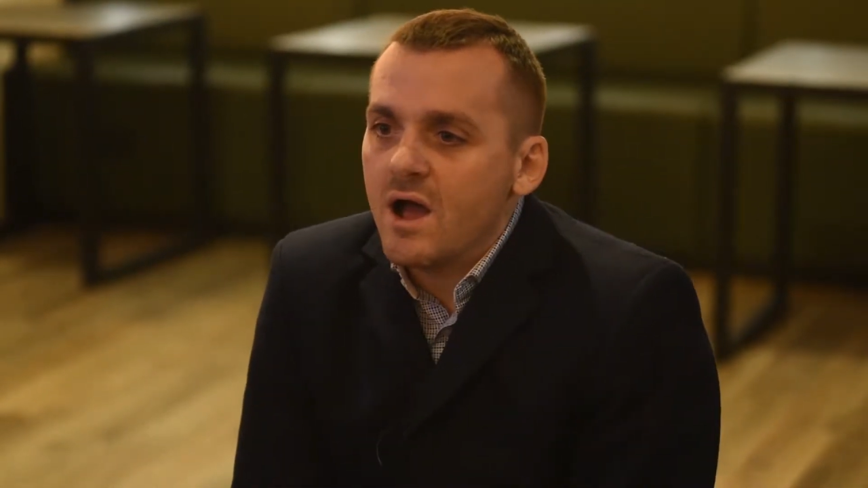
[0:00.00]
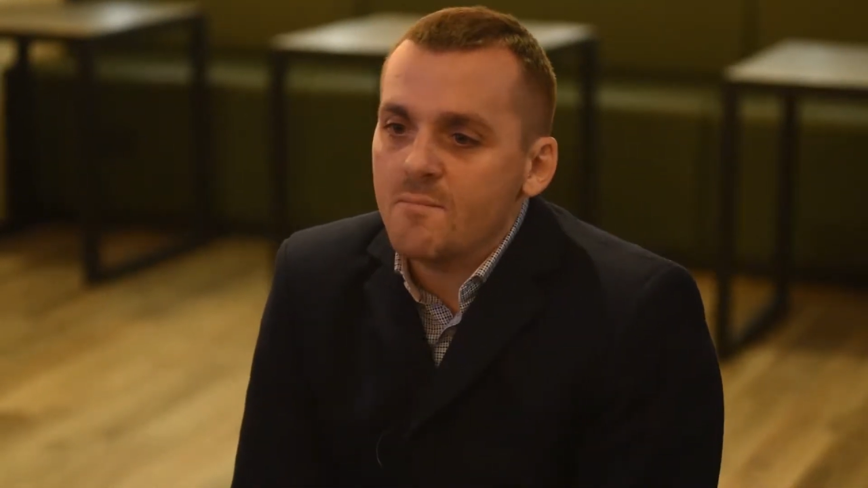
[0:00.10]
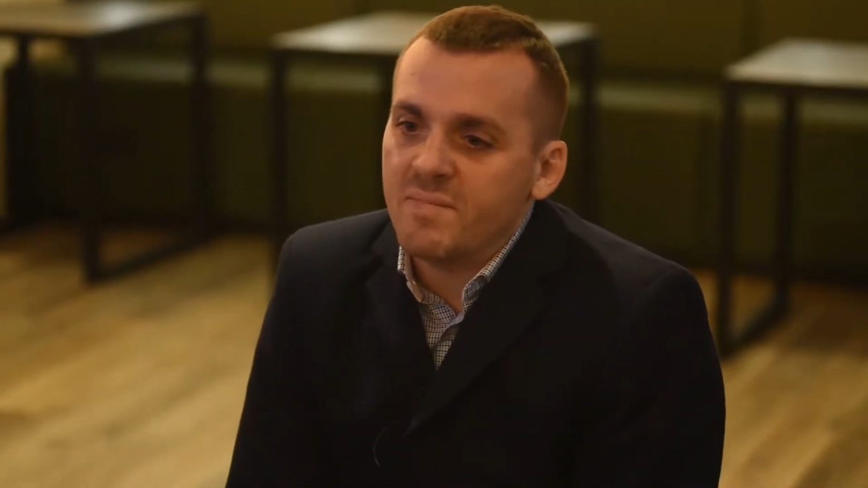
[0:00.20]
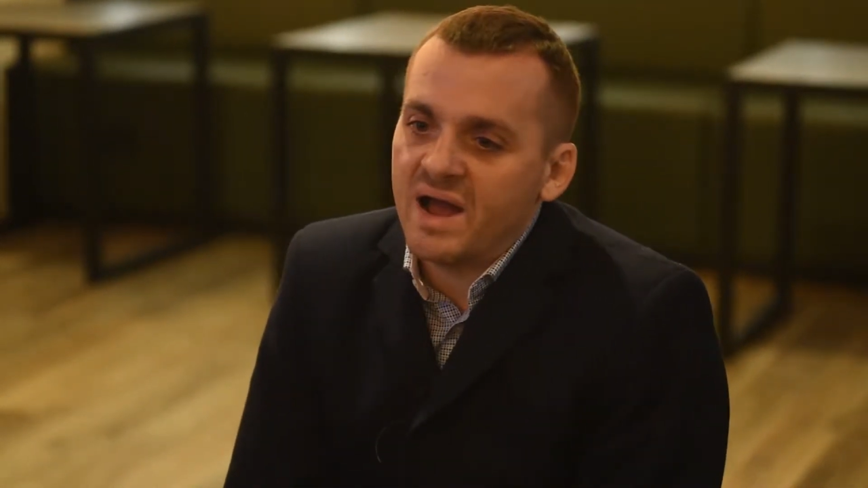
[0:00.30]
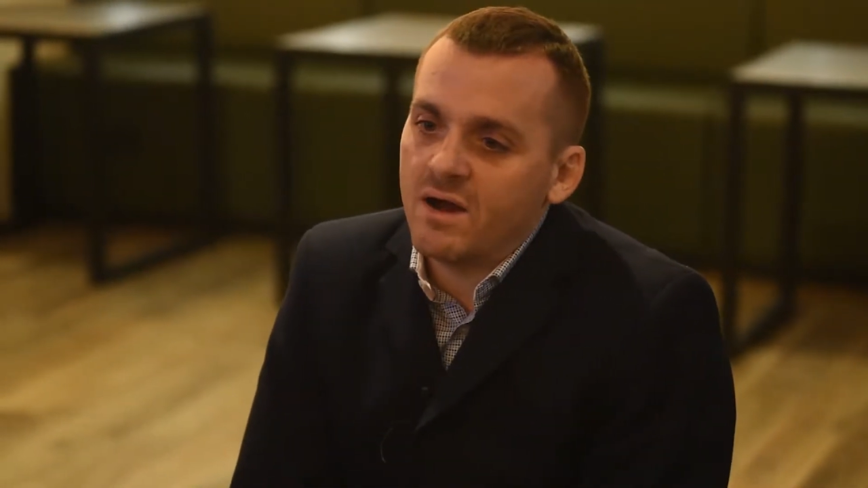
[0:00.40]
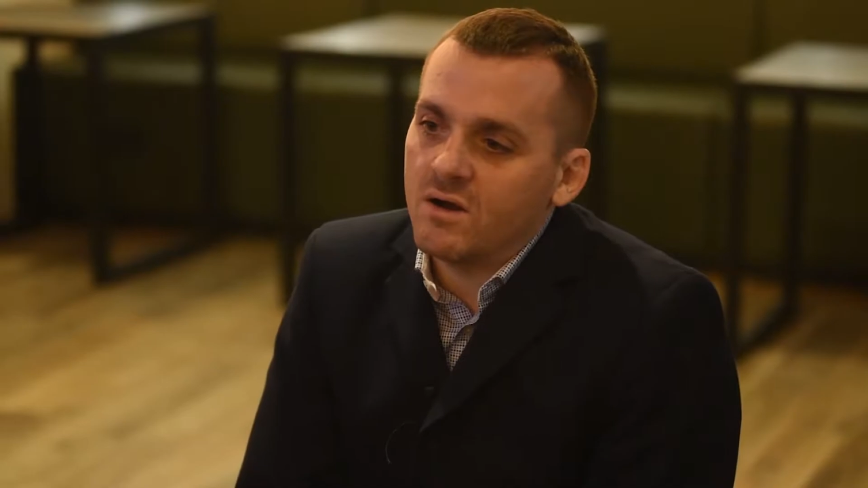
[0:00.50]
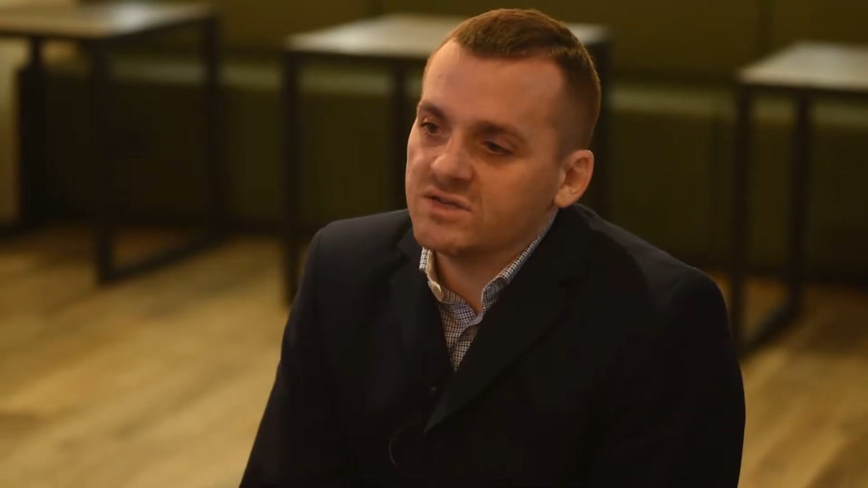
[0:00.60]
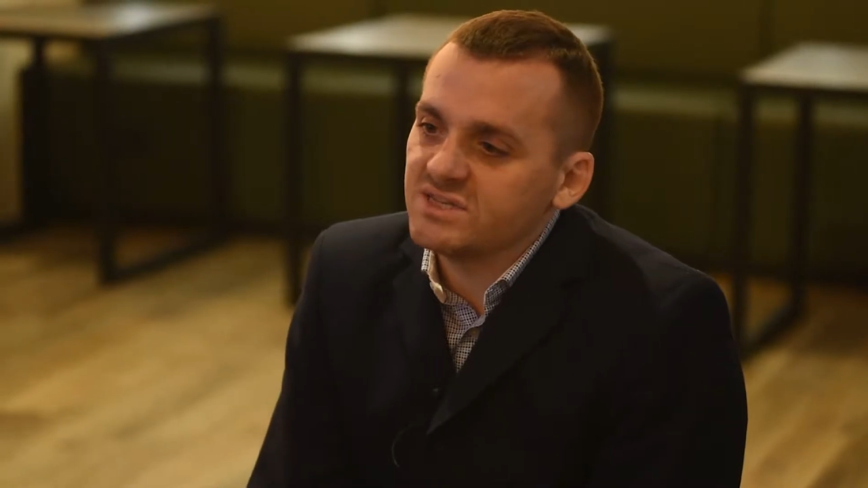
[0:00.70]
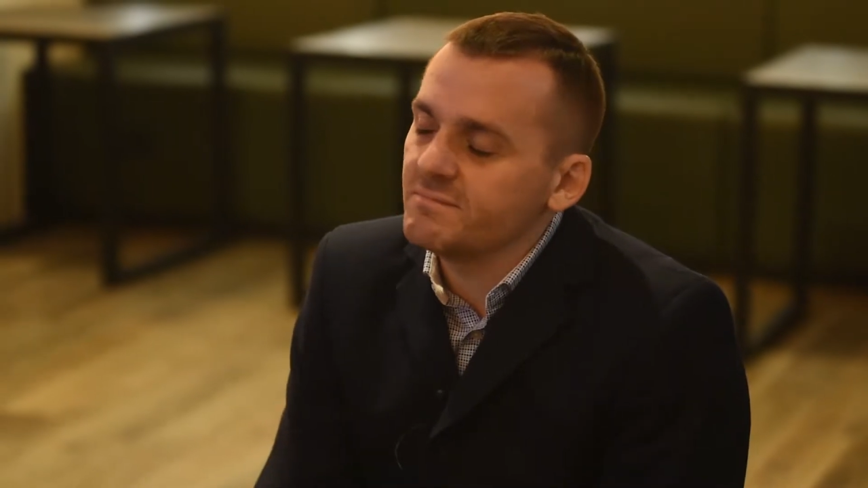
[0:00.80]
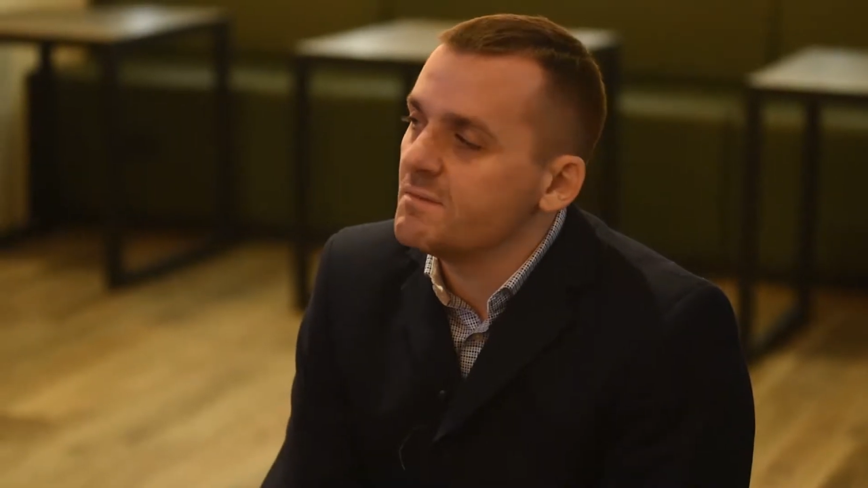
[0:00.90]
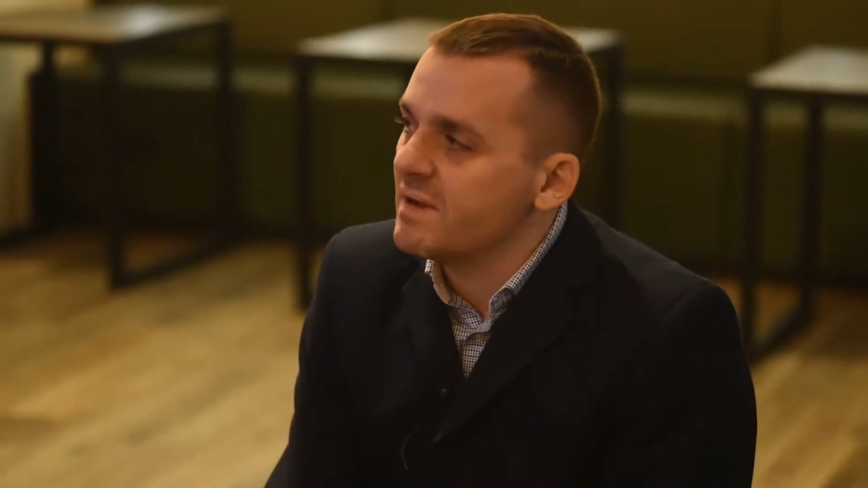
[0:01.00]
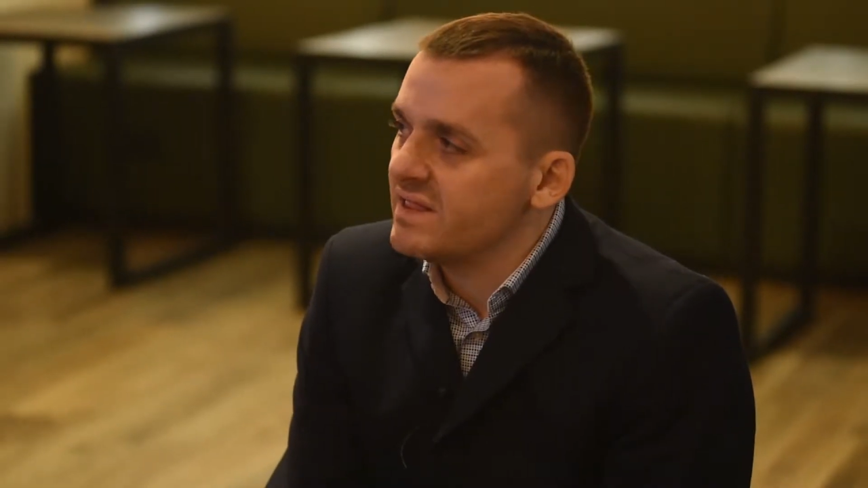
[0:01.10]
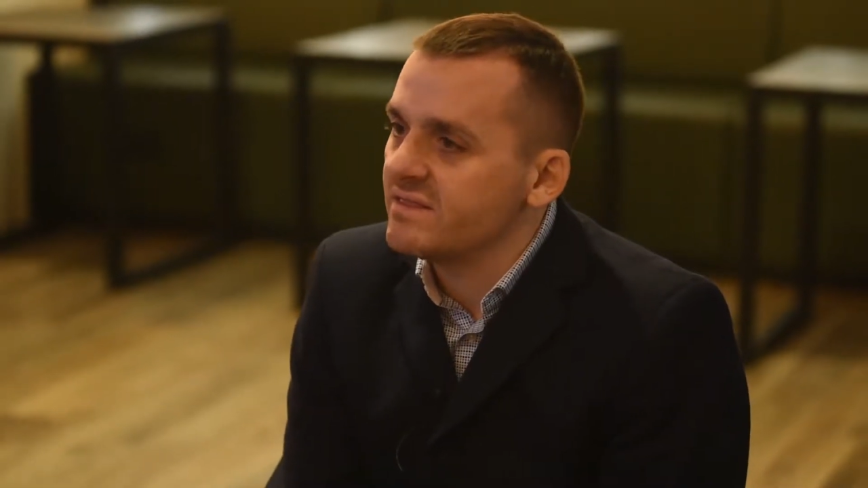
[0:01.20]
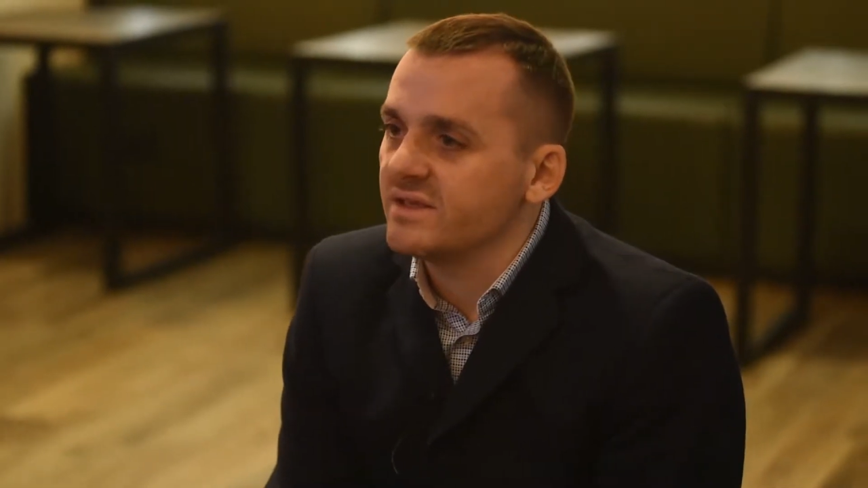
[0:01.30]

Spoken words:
about some of the main